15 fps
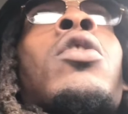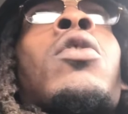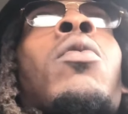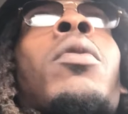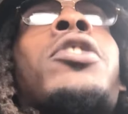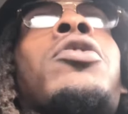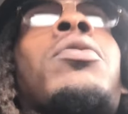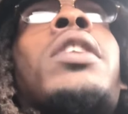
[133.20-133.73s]

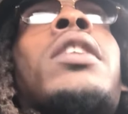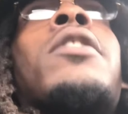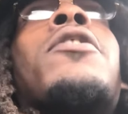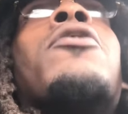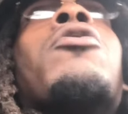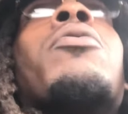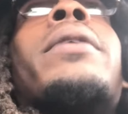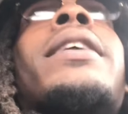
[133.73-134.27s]
what you need to
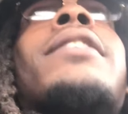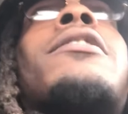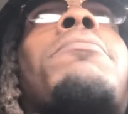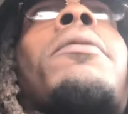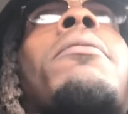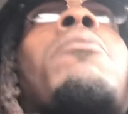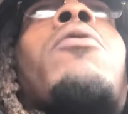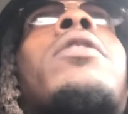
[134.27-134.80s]
do is
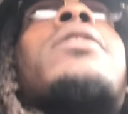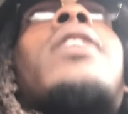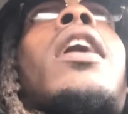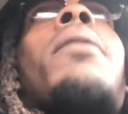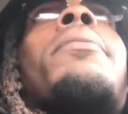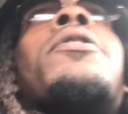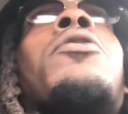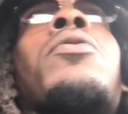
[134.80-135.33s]
spend more
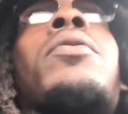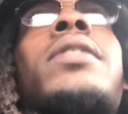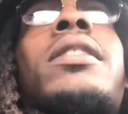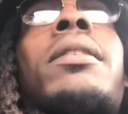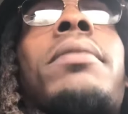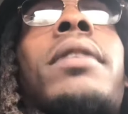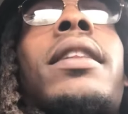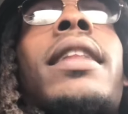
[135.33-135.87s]
time in doing
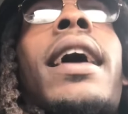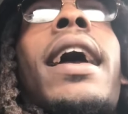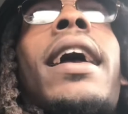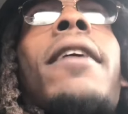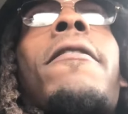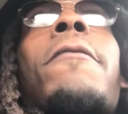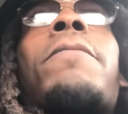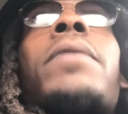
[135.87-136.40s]
something that
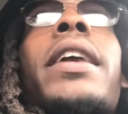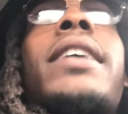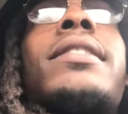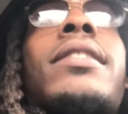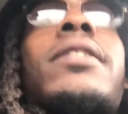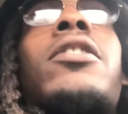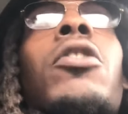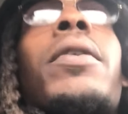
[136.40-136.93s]

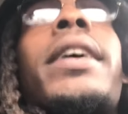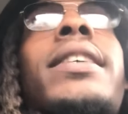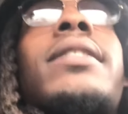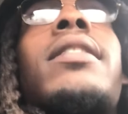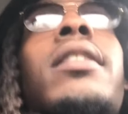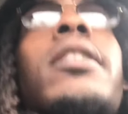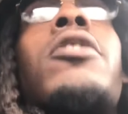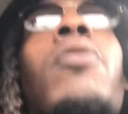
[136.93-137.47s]
isn't so
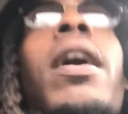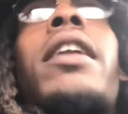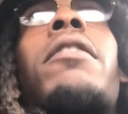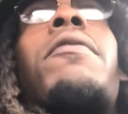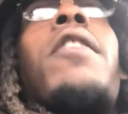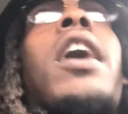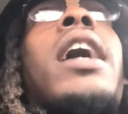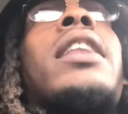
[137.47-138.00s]
instantly
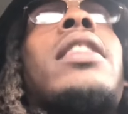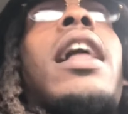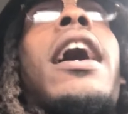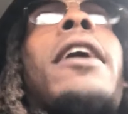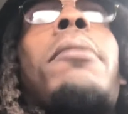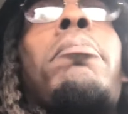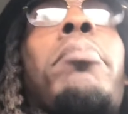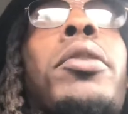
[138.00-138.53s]
gratifying,
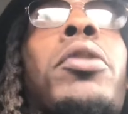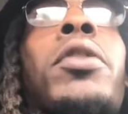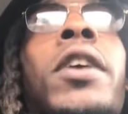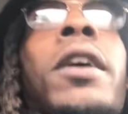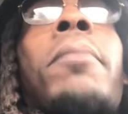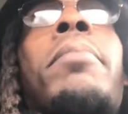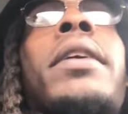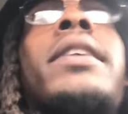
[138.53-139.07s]
like building
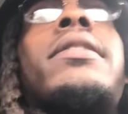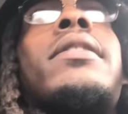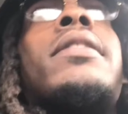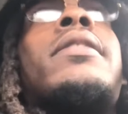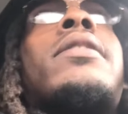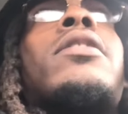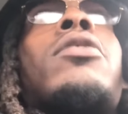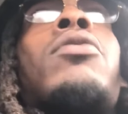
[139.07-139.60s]
a
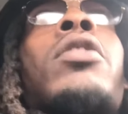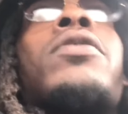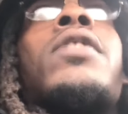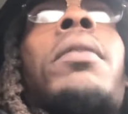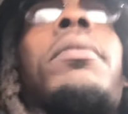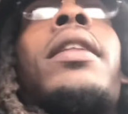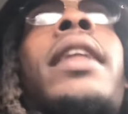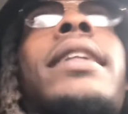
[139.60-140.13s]
business, you know,
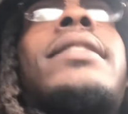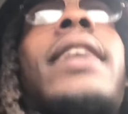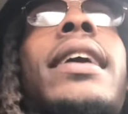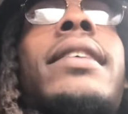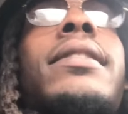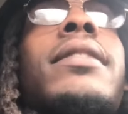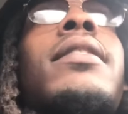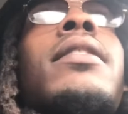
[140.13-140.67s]
something that
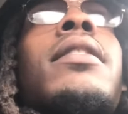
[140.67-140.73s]
takes